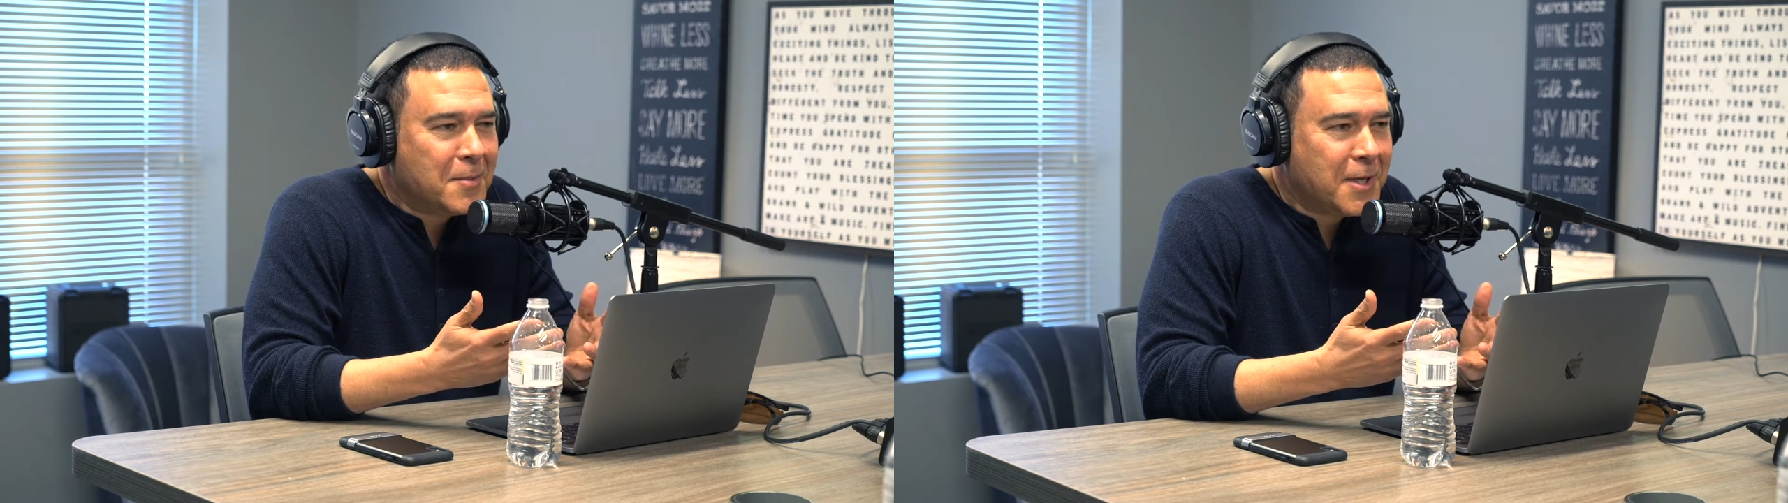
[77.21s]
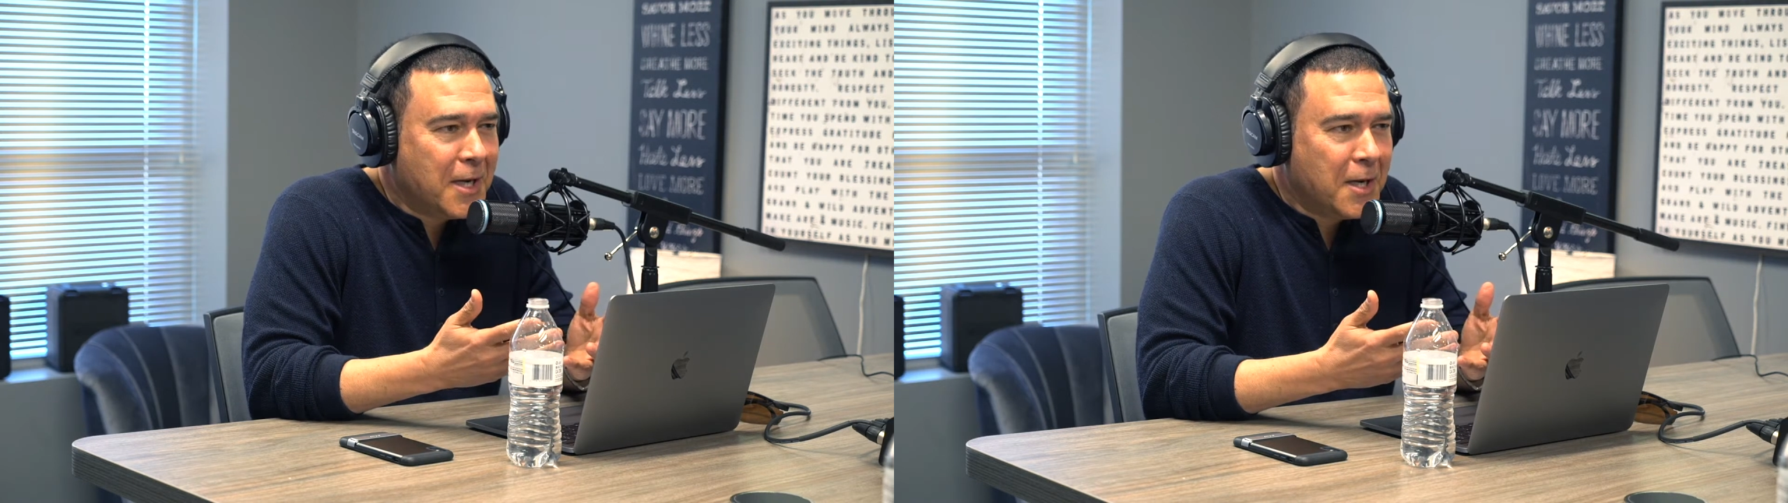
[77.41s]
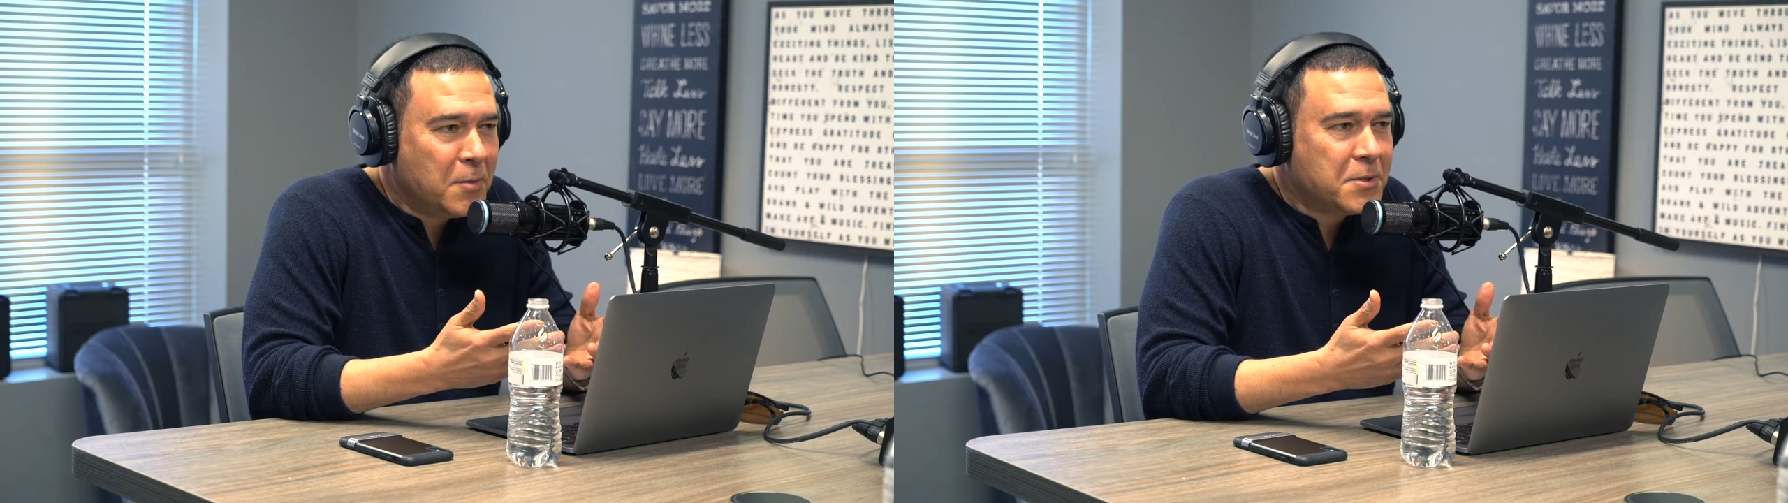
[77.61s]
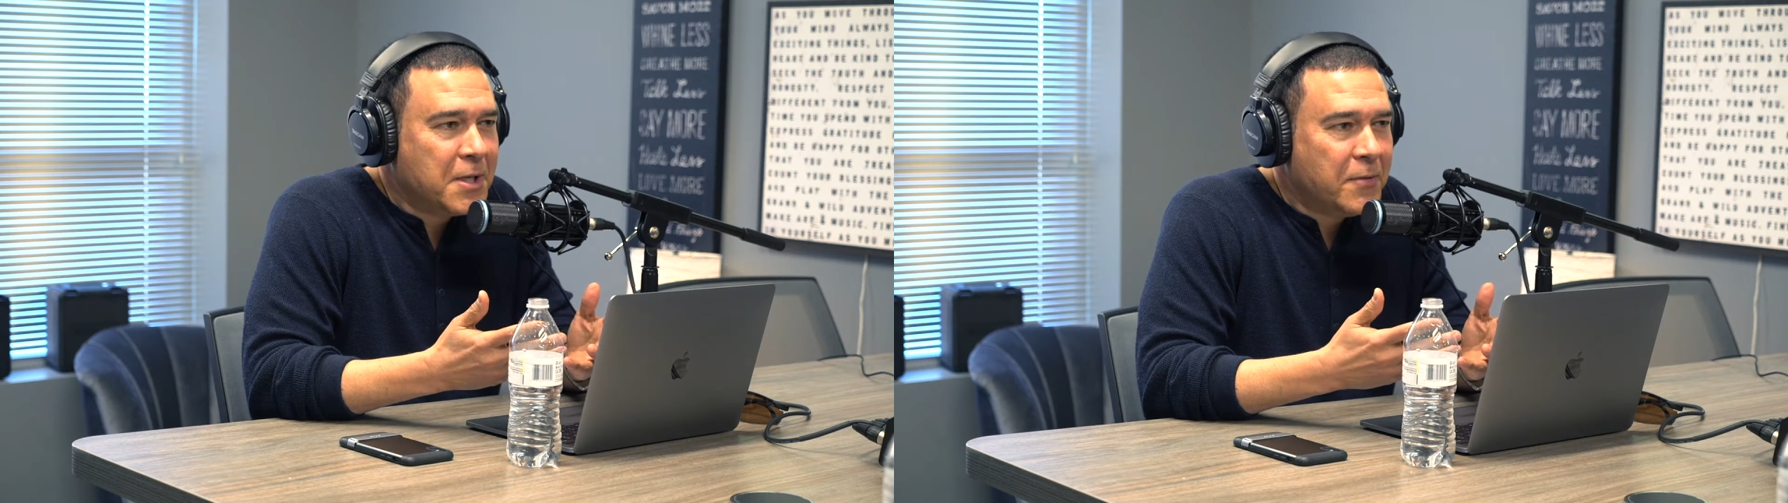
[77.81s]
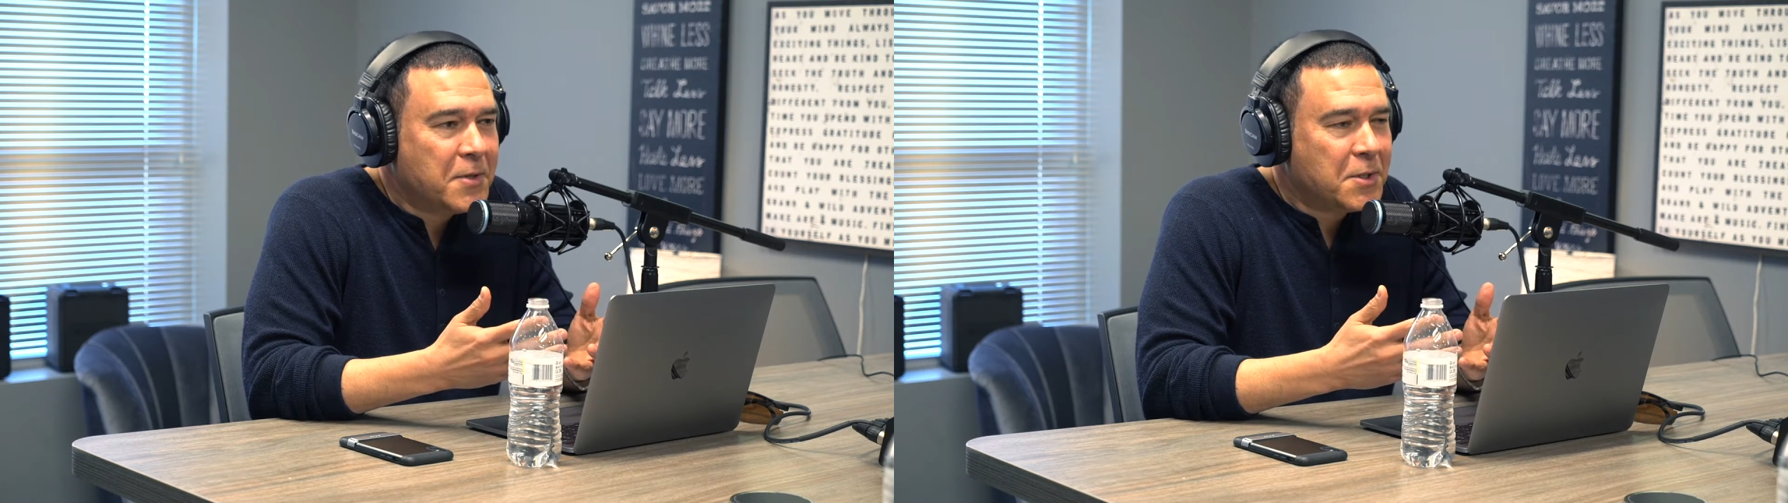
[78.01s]
the guy who was
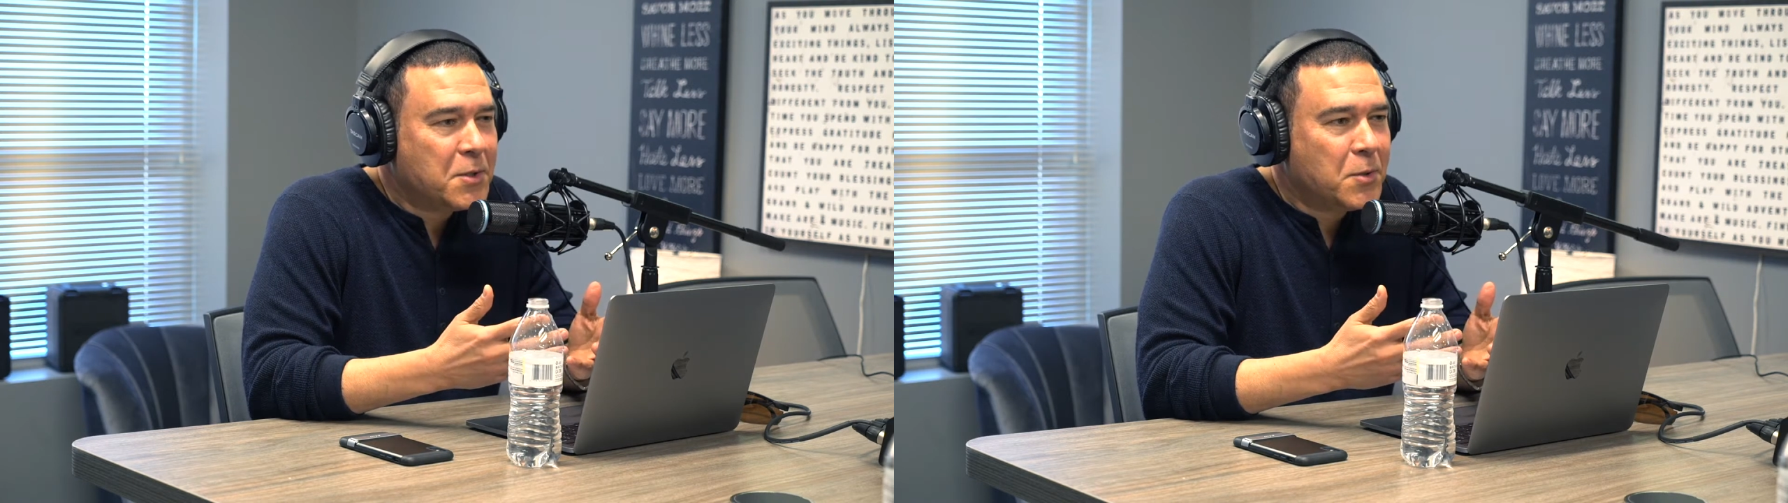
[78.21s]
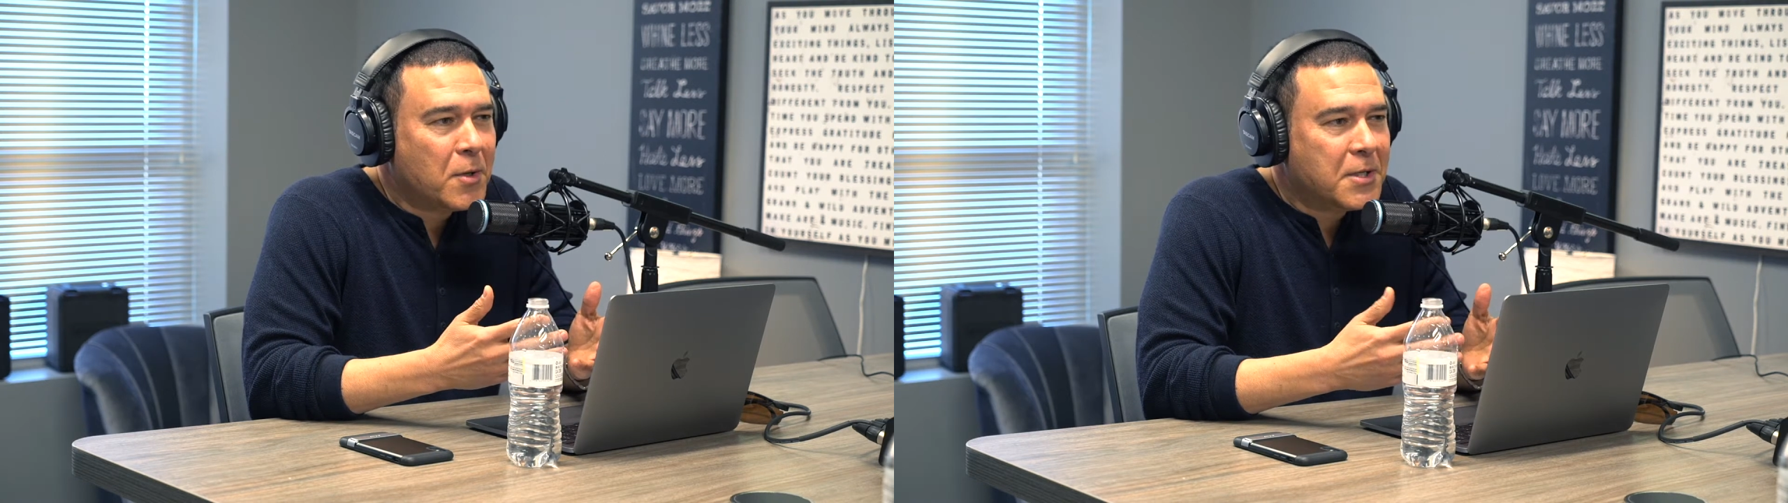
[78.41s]
giving us a tour,